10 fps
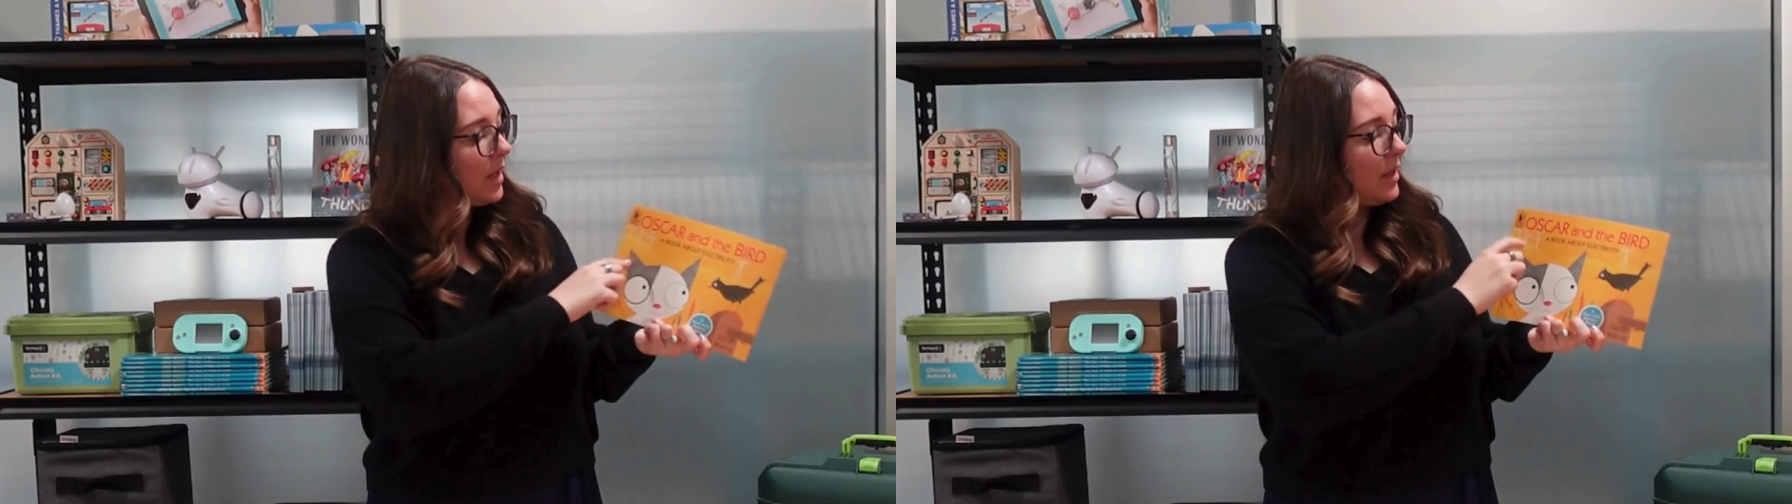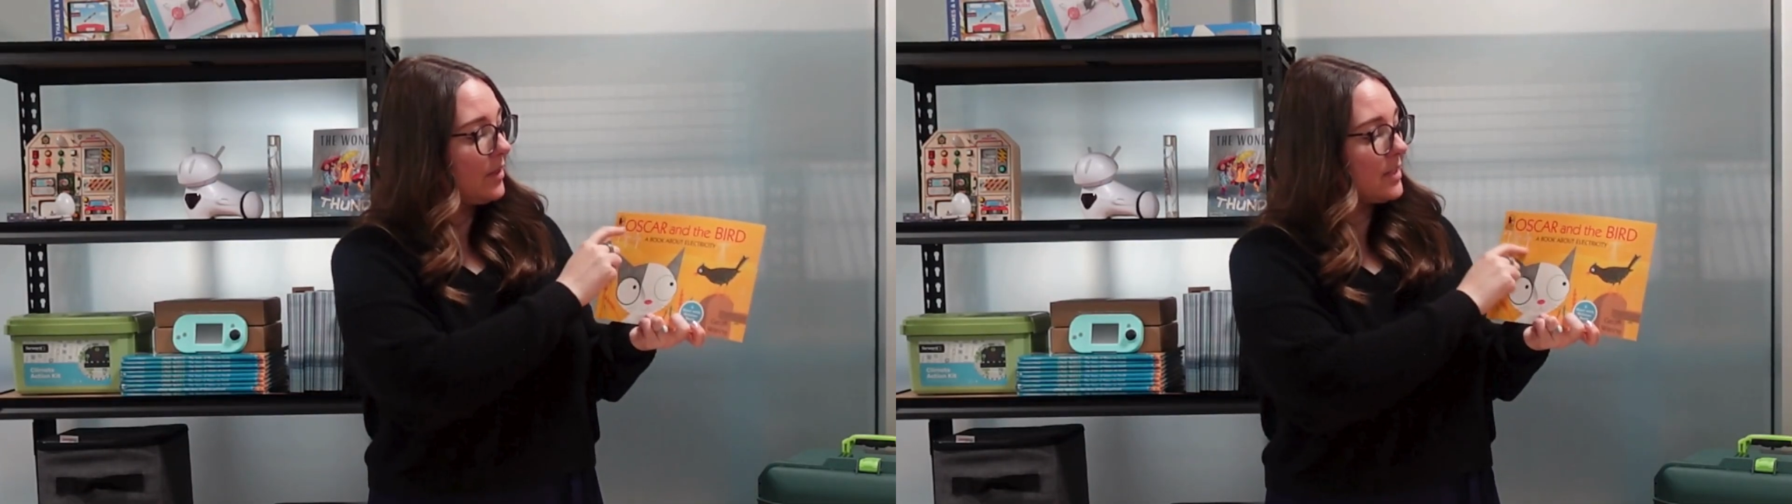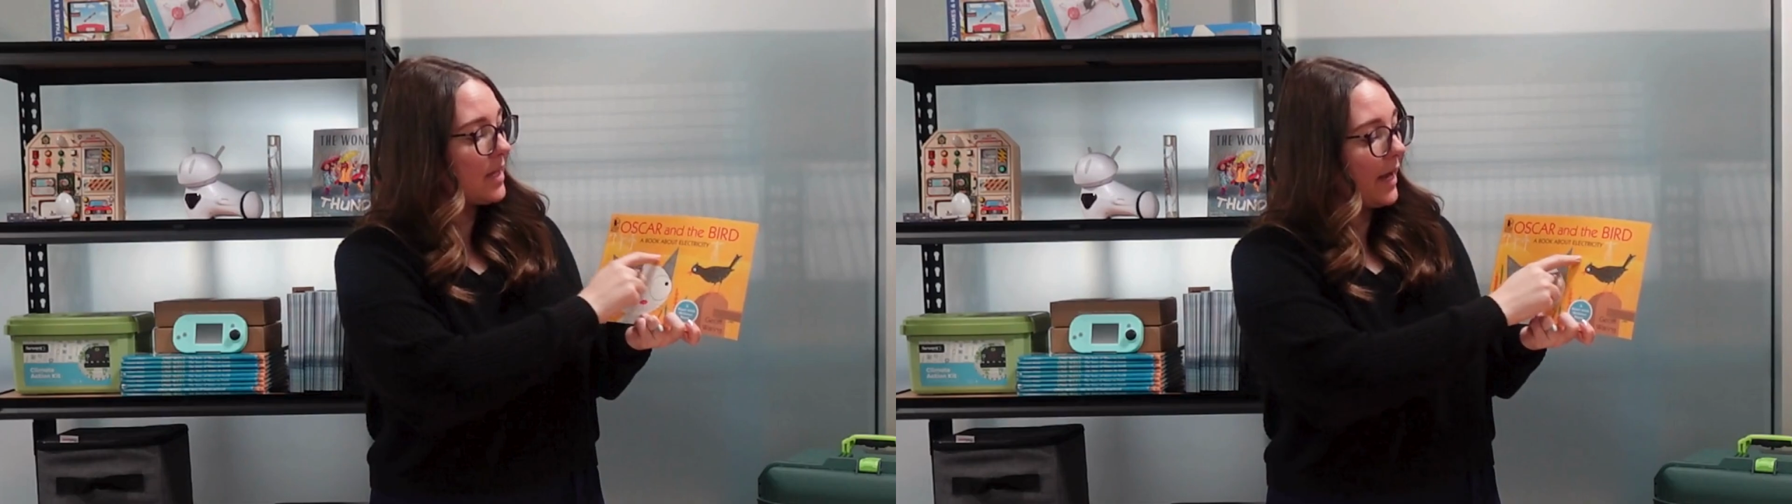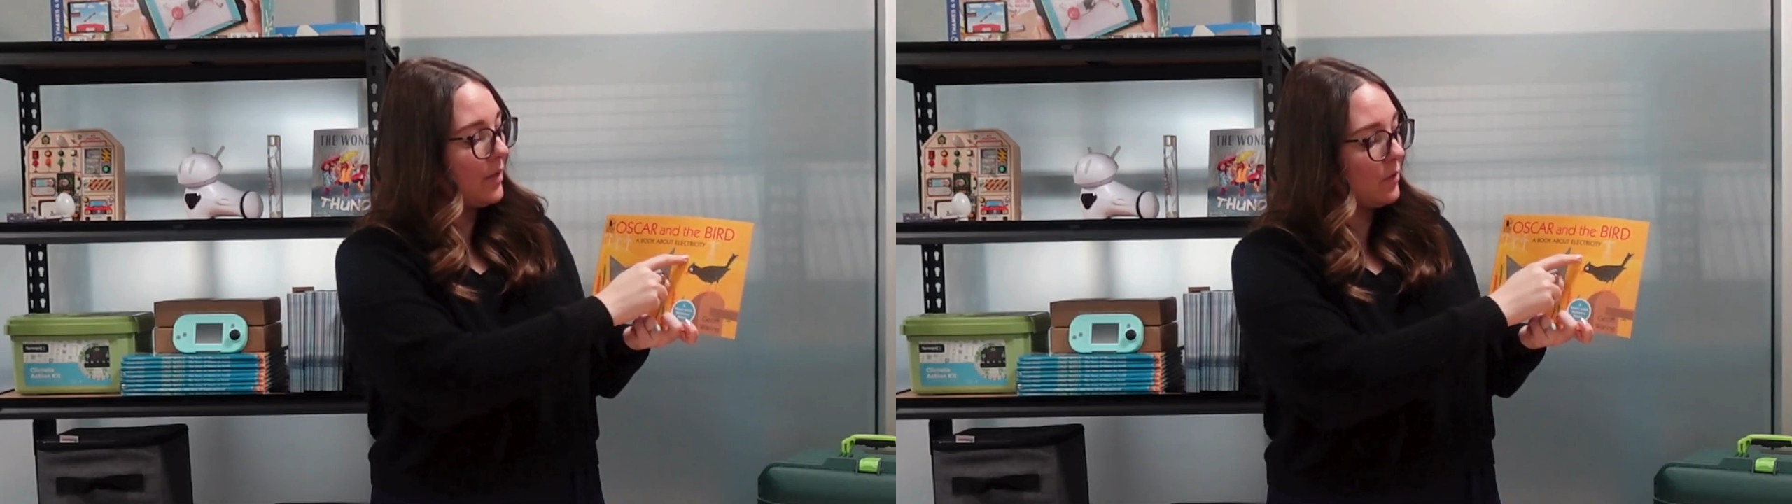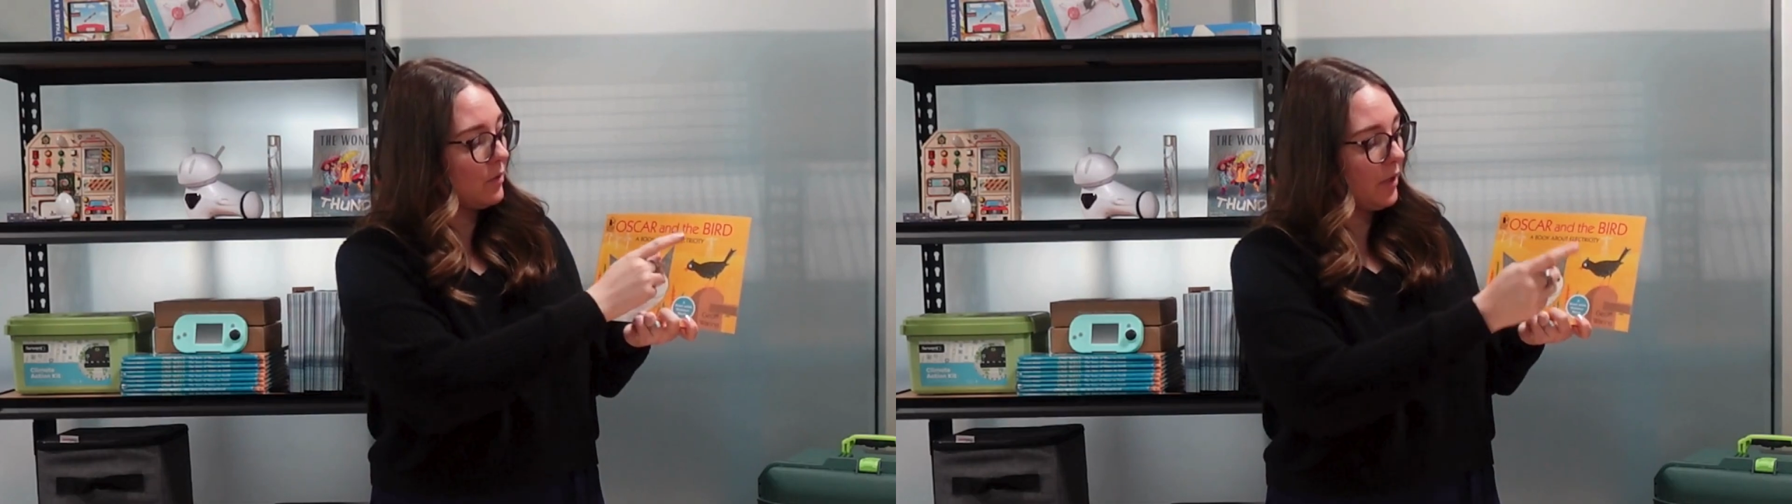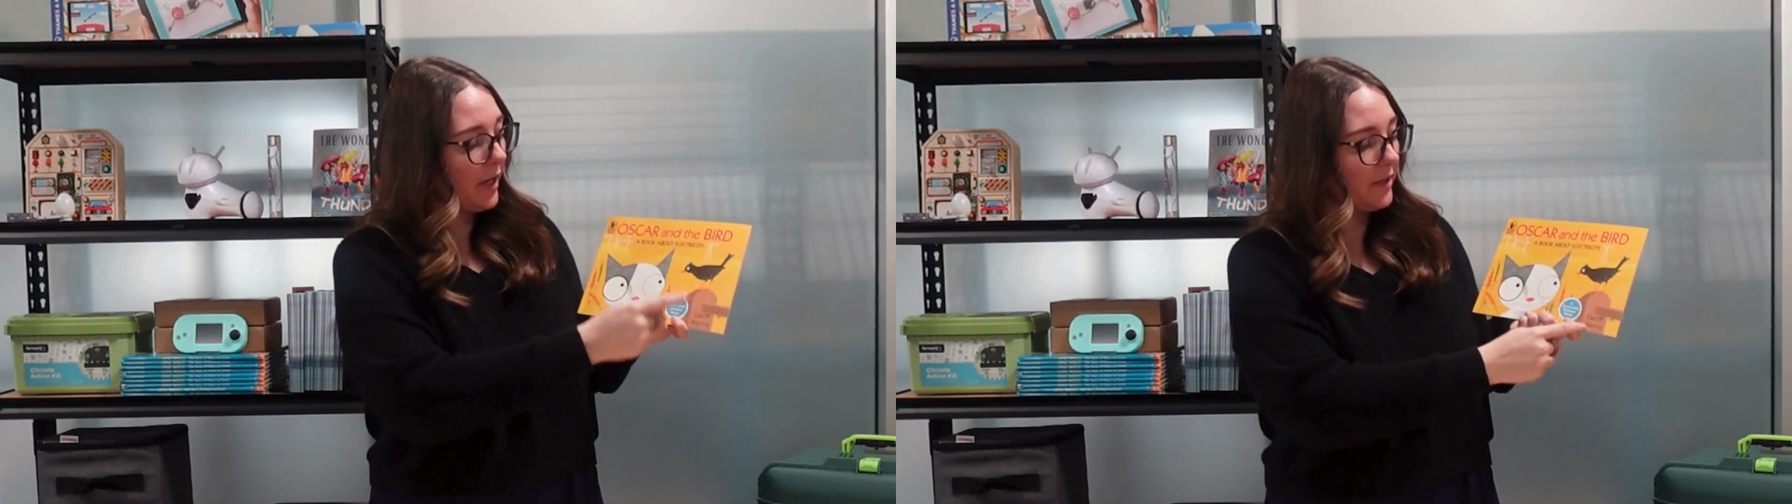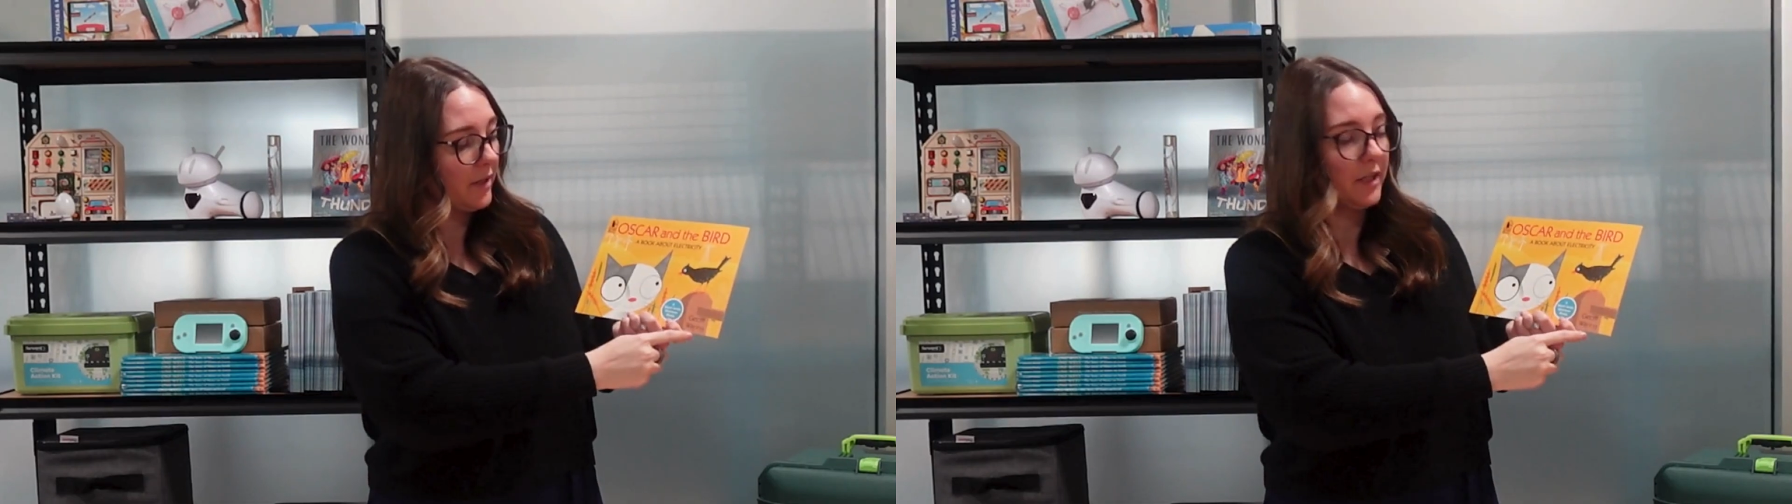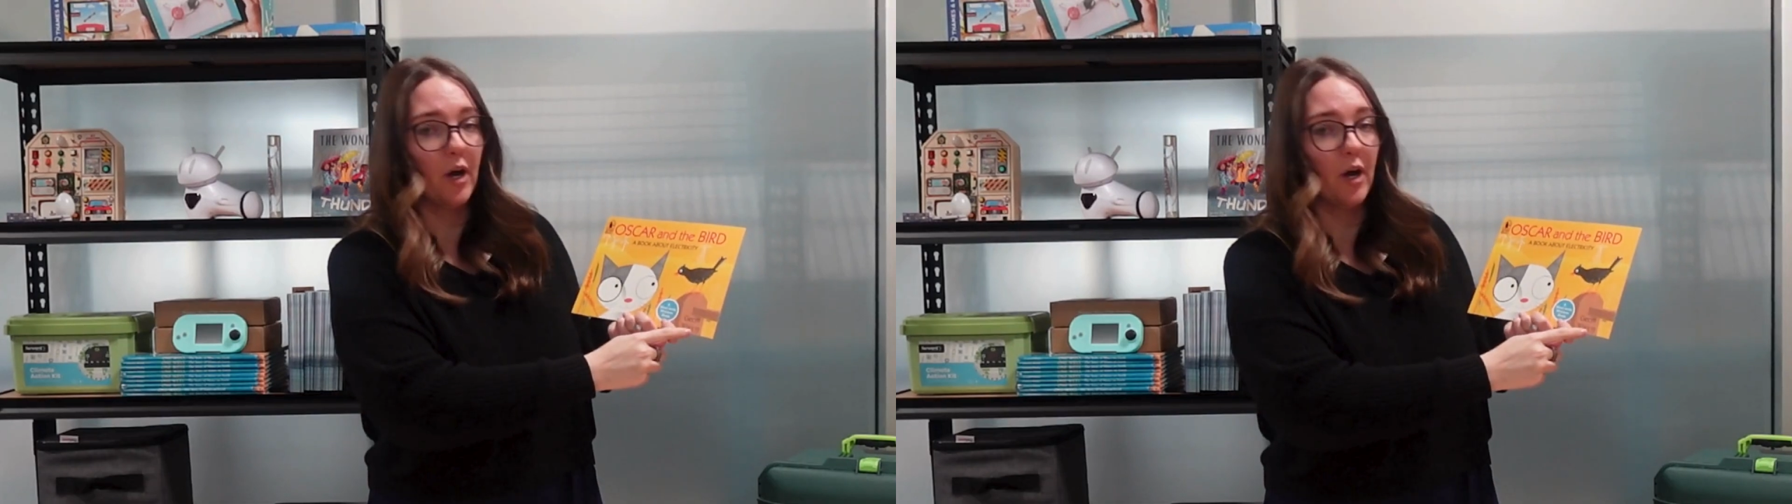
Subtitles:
the title, and then the